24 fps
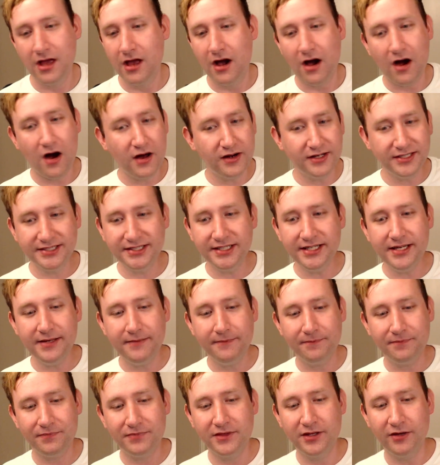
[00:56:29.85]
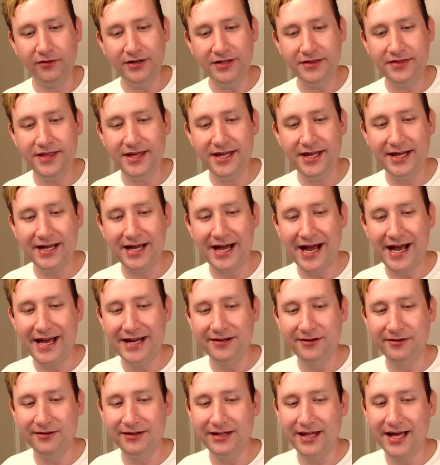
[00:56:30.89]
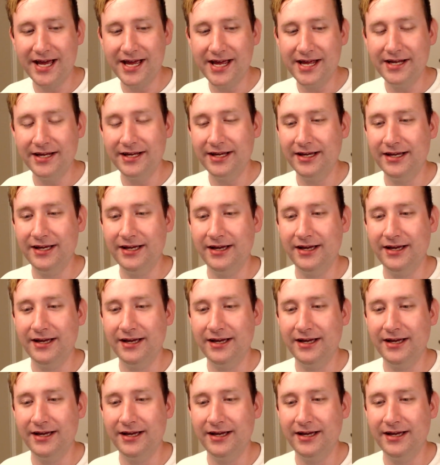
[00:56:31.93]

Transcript: honestly, the only thing I don't like,